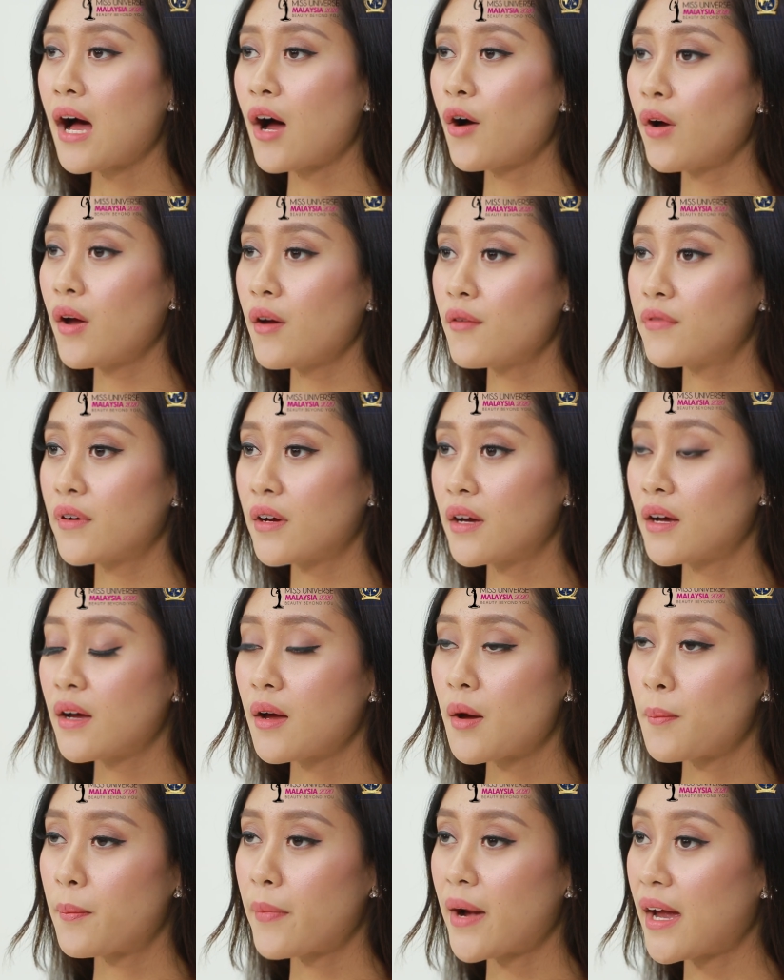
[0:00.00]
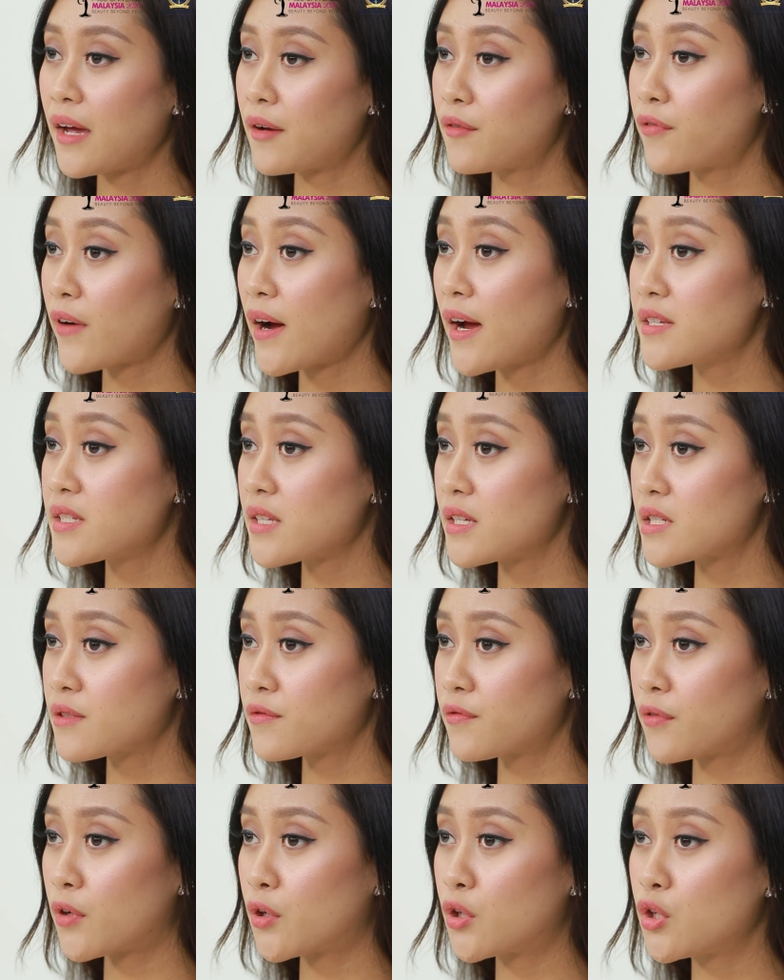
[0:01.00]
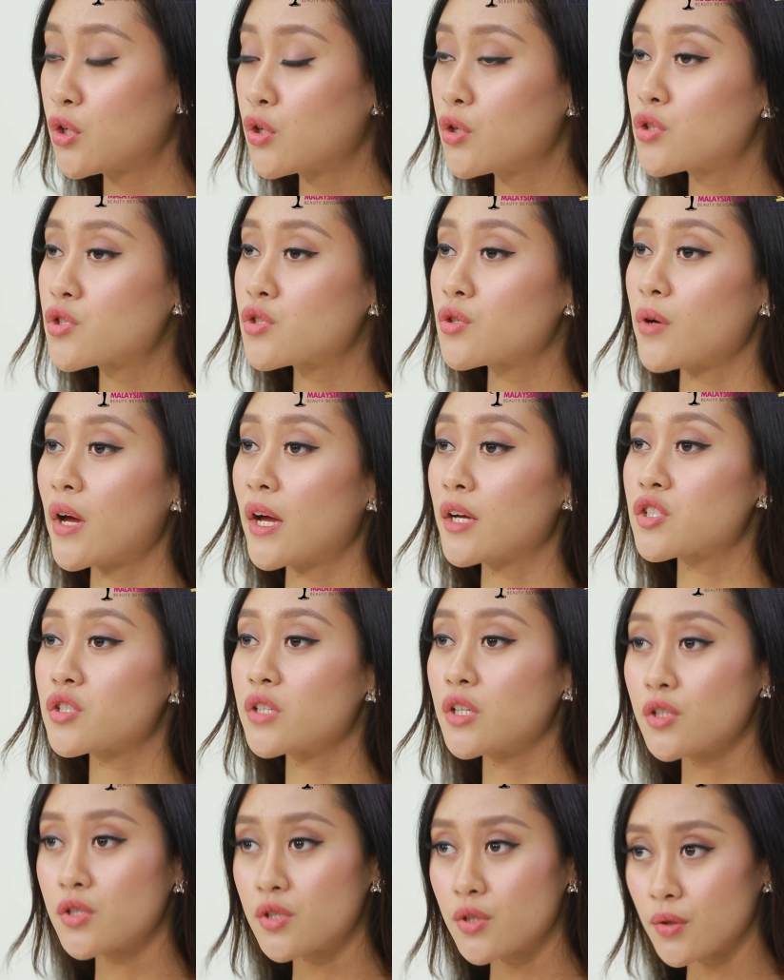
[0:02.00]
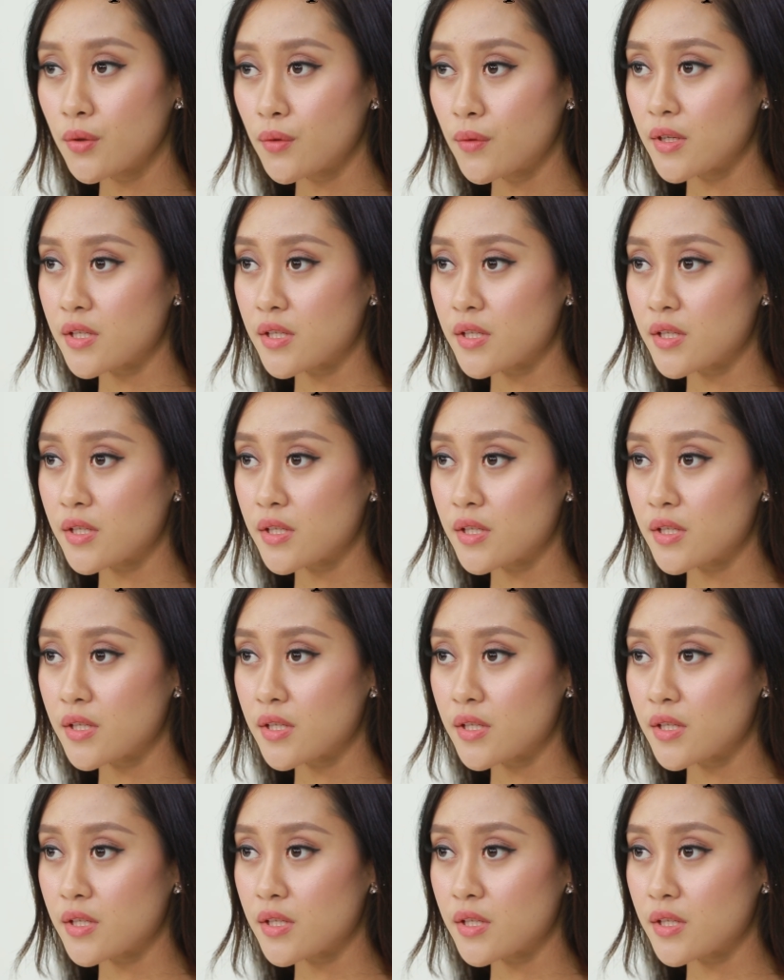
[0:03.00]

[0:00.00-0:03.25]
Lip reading: However, my advice is for you to actually do